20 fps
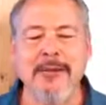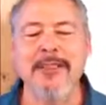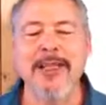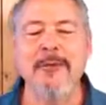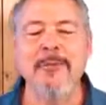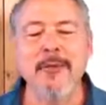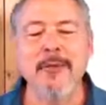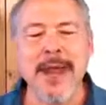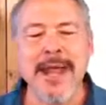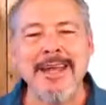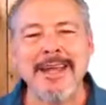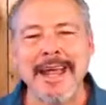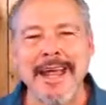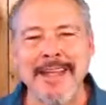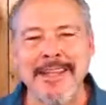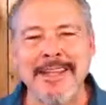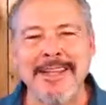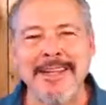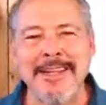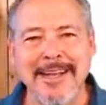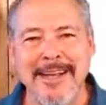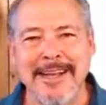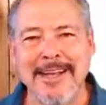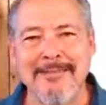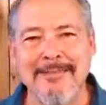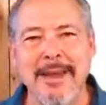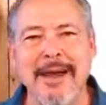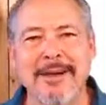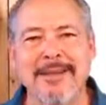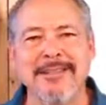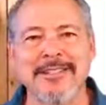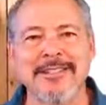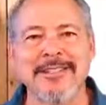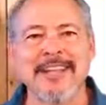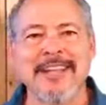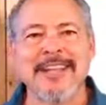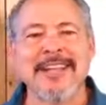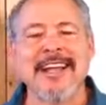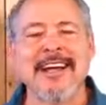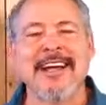They weighed 80 to 90 pounds,
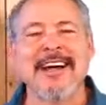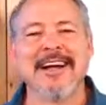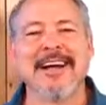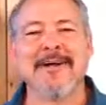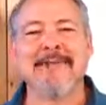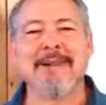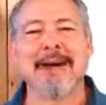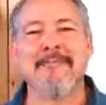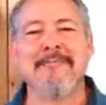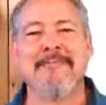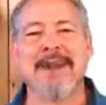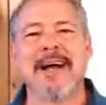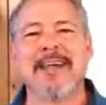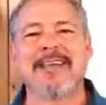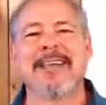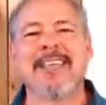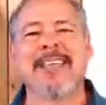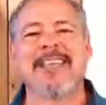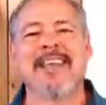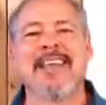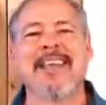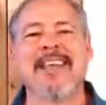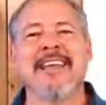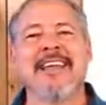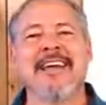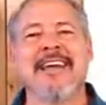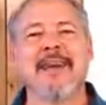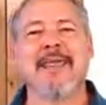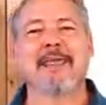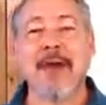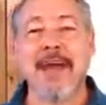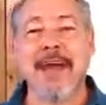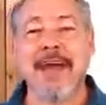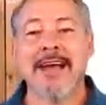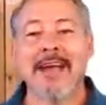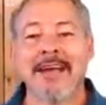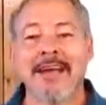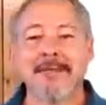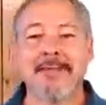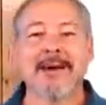but they
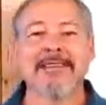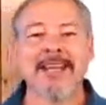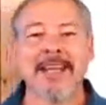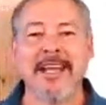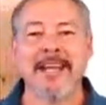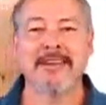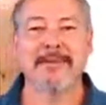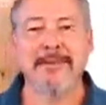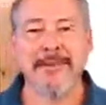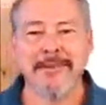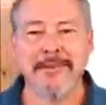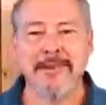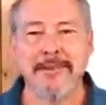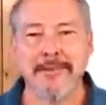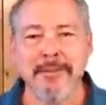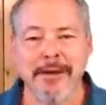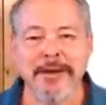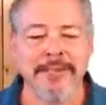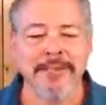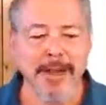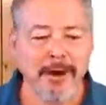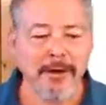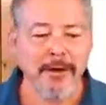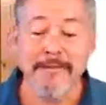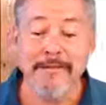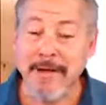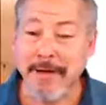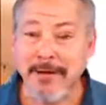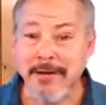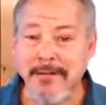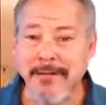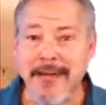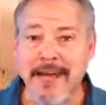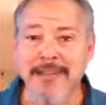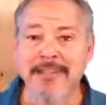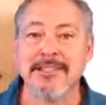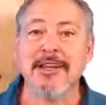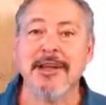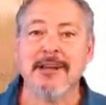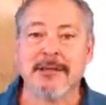ran at about 10 to 15 miles an hour, very
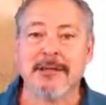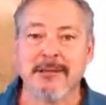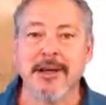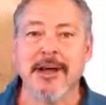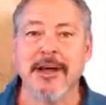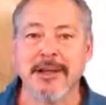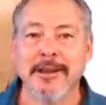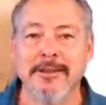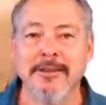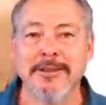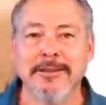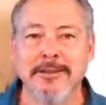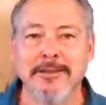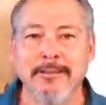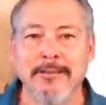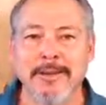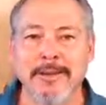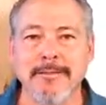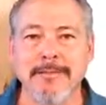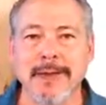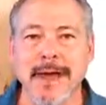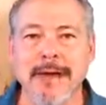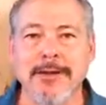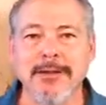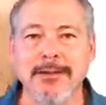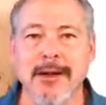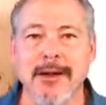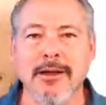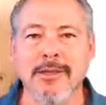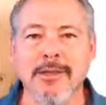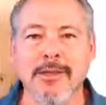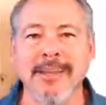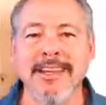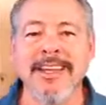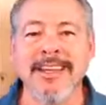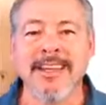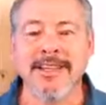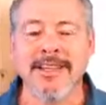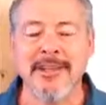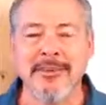fast for a 100 and something pound dog to be
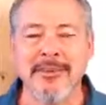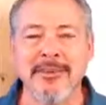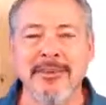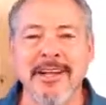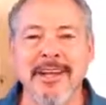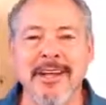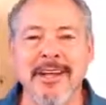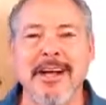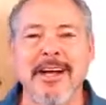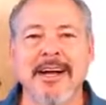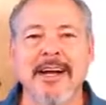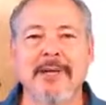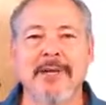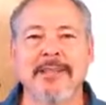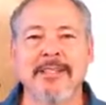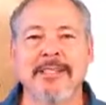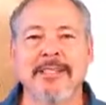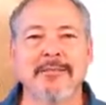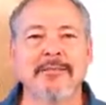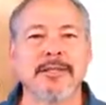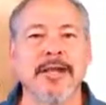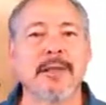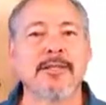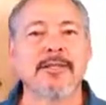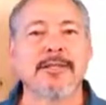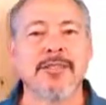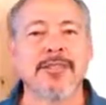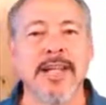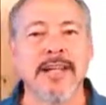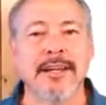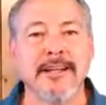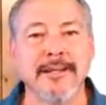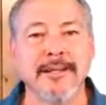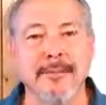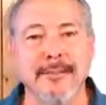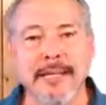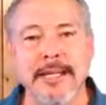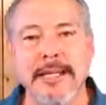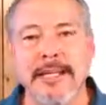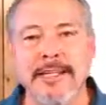hitting you when sometimes you're standing
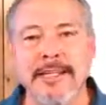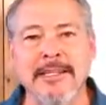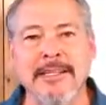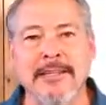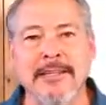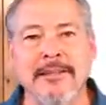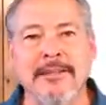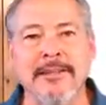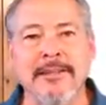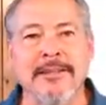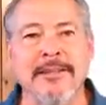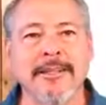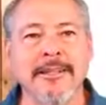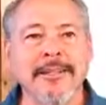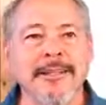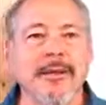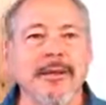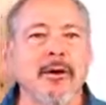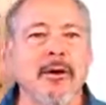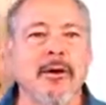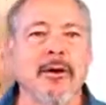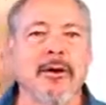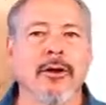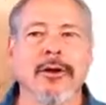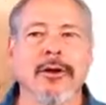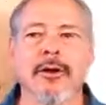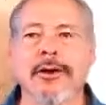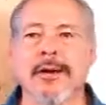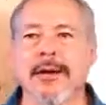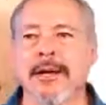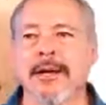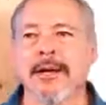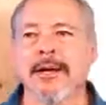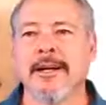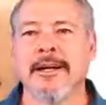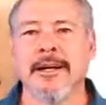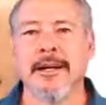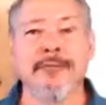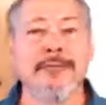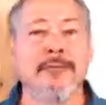completely still or
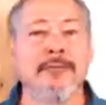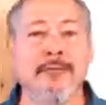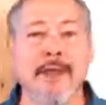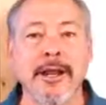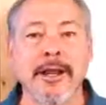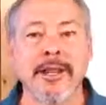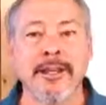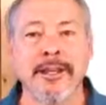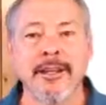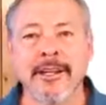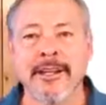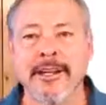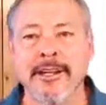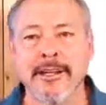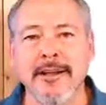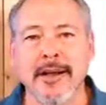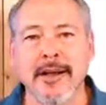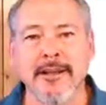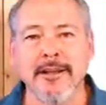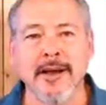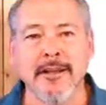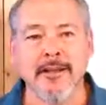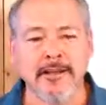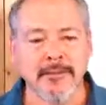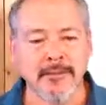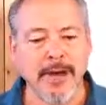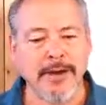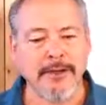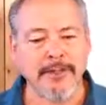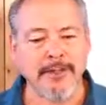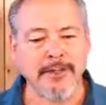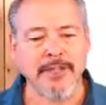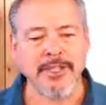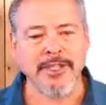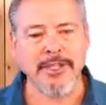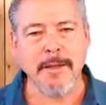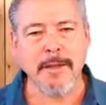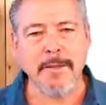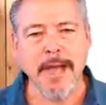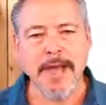even running and getting knocked down to the ground. So
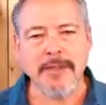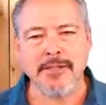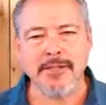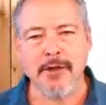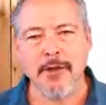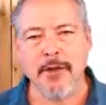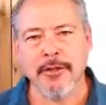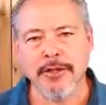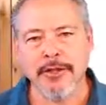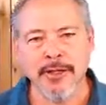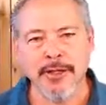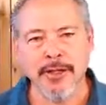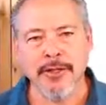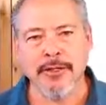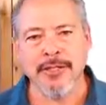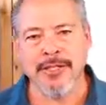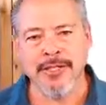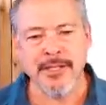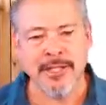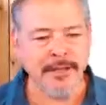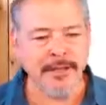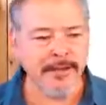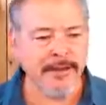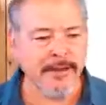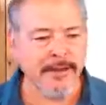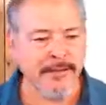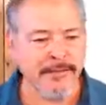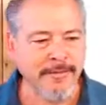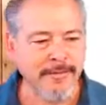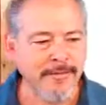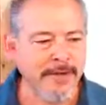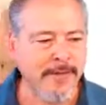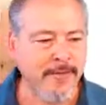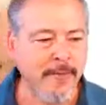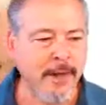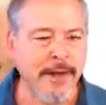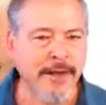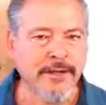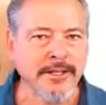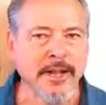just imagine all the years of
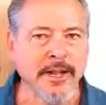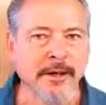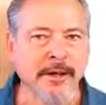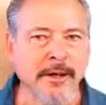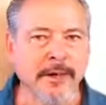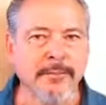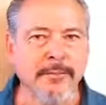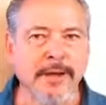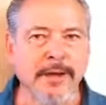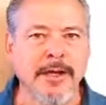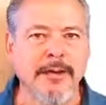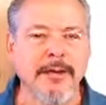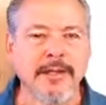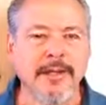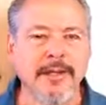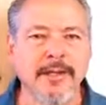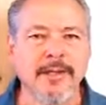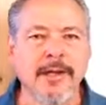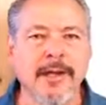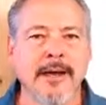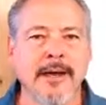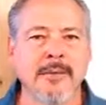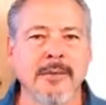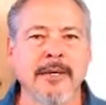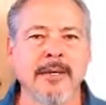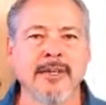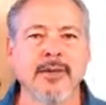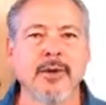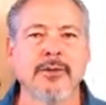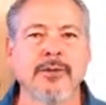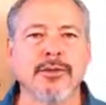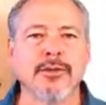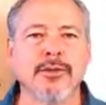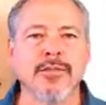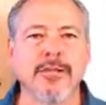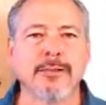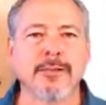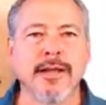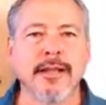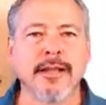wear and tear on my
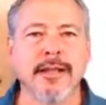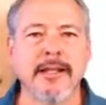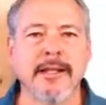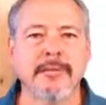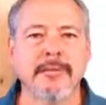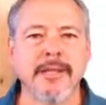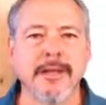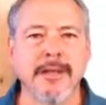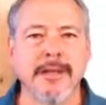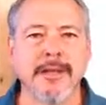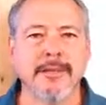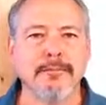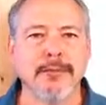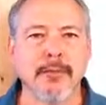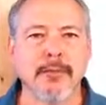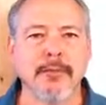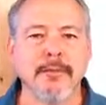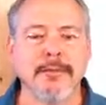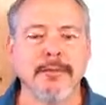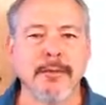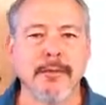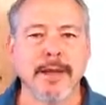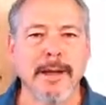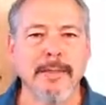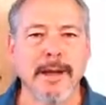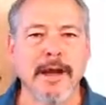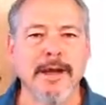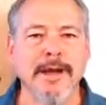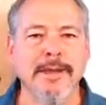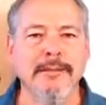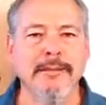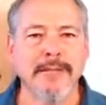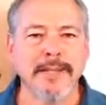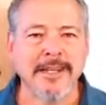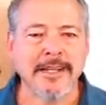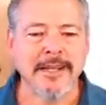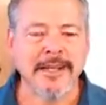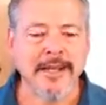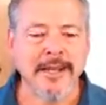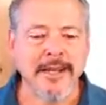shoulders and my limbs being pulled from my body.
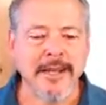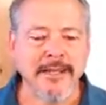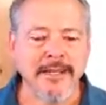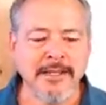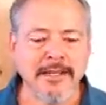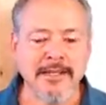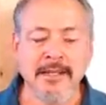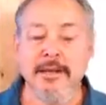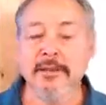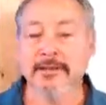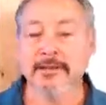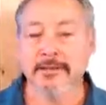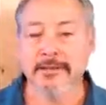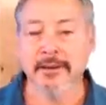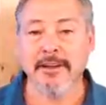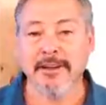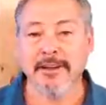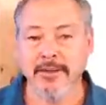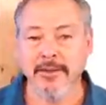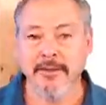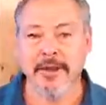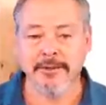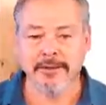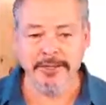And these dogs are fairly strong.